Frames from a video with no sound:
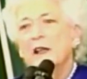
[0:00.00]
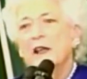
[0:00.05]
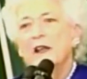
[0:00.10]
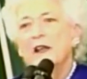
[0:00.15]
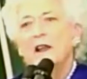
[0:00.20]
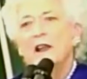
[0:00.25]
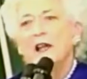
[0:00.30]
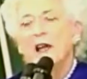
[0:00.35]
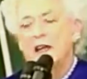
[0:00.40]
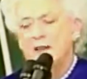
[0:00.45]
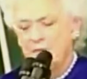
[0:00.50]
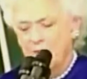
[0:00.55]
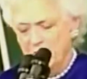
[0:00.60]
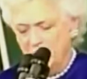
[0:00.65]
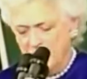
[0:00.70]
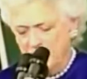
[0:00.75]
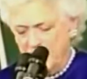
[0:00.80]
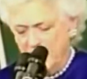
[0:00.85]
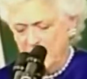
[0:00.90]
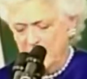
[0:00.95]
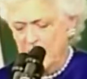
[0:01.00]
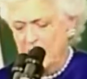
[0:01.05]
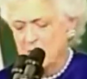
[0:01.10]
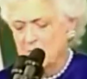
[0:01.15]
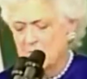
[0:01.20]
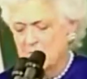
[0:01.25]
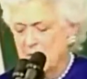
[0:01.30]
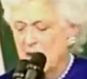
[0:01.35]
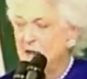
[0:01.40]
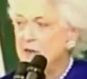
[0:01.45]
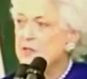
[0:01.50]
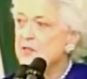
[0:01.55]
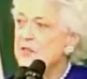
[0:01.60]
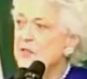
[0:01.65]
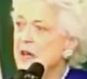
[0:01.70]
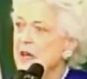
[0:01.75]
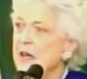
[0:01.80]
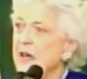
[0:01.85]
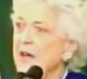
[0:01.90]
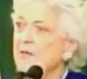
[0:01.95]
And life really must
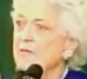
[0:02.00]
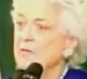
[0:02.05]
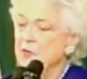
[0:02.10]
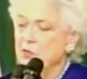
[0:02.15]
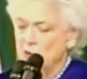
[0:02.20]
have